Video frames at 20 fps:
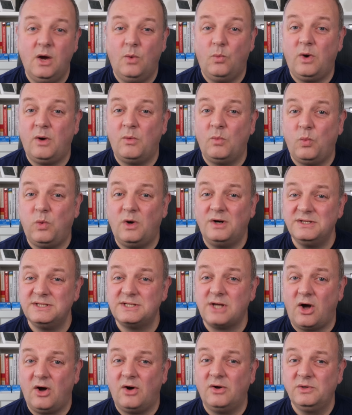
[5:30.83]
What
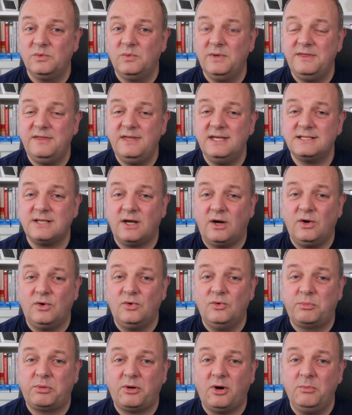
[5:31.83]
was odd with this
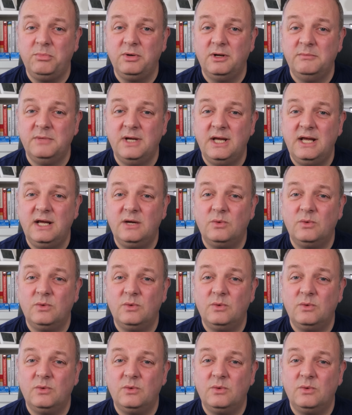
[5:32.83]
whole problem